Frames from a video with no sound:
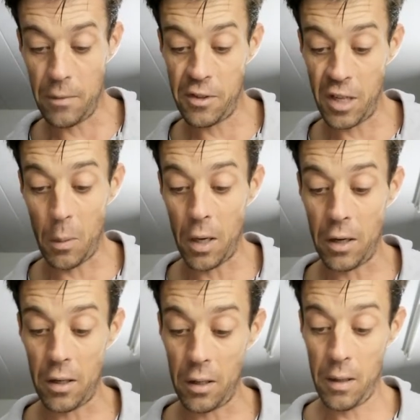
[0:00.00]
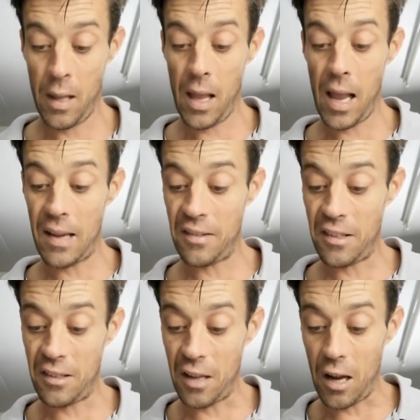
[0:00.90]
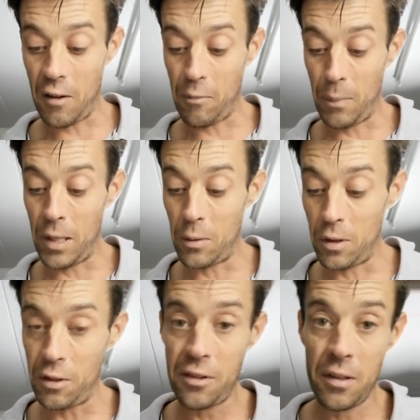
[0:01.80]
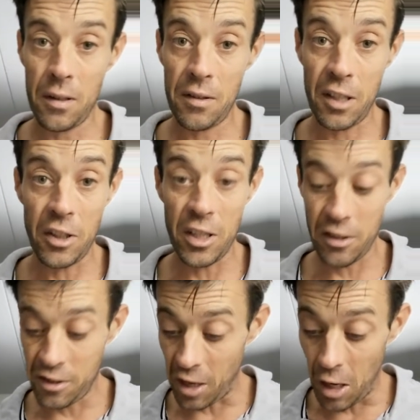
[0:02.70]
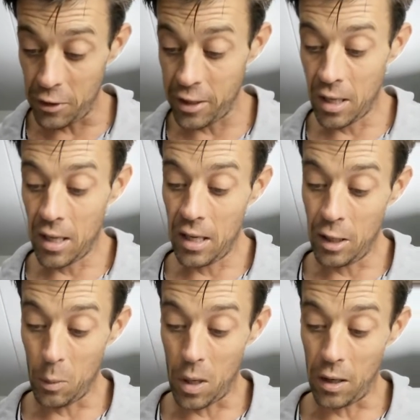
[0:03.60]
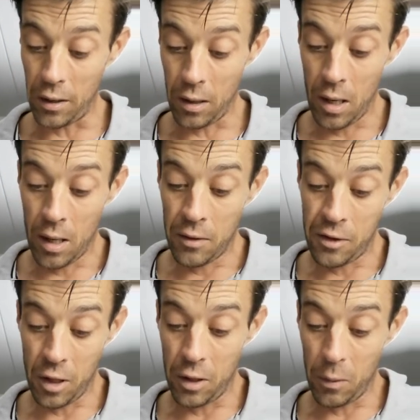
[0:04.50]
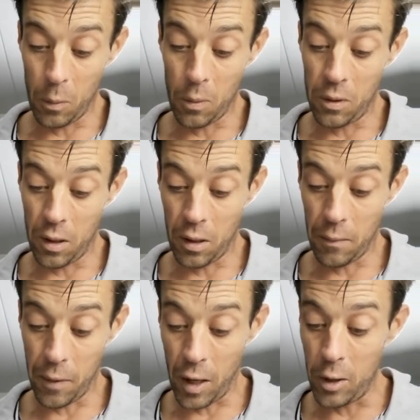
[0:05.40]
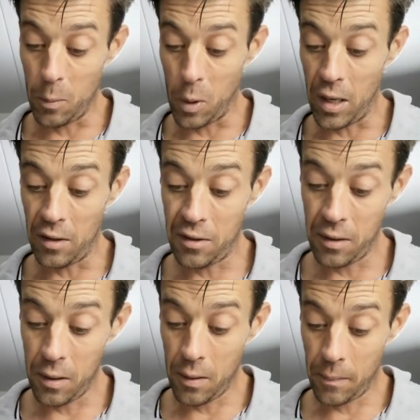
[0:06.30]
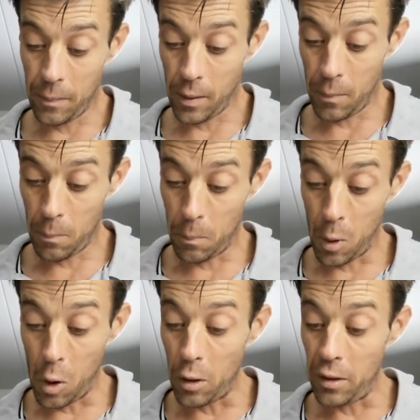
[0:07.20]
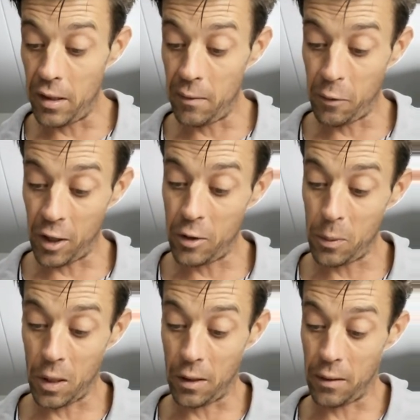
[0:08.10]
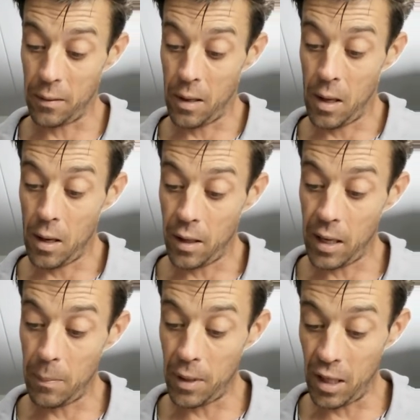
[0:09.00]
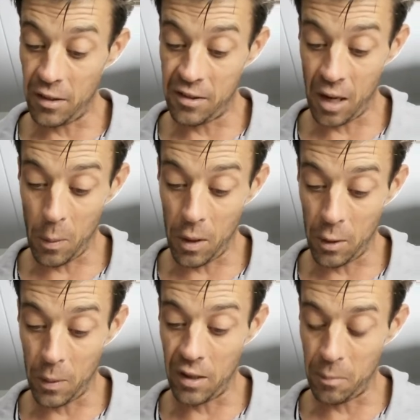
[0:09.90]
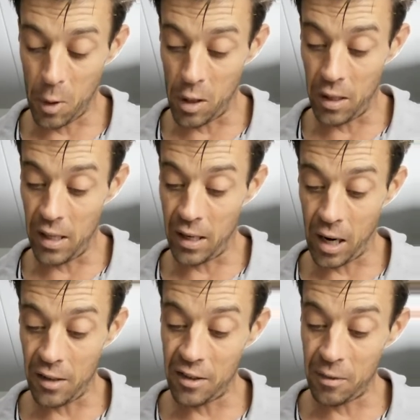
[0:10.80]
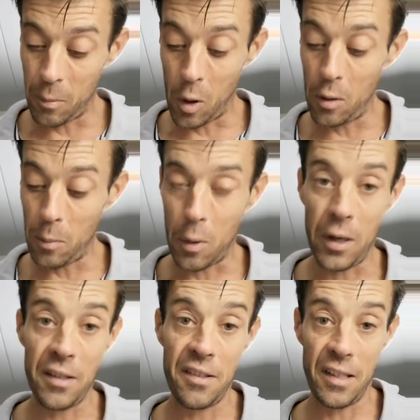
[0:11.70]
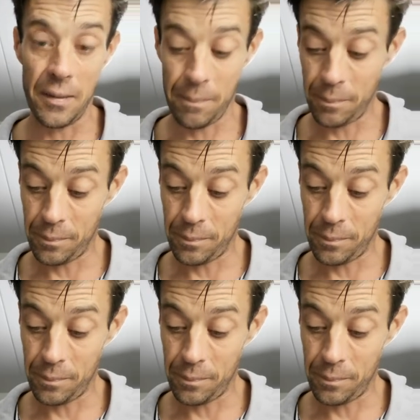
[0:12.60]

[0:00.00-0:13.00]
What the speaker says: Saltwater has dissolved minerals such as salt in the water, so the volume weighs more than fresh water. Okay, because saltwater weighs more, it causes more buoyancy.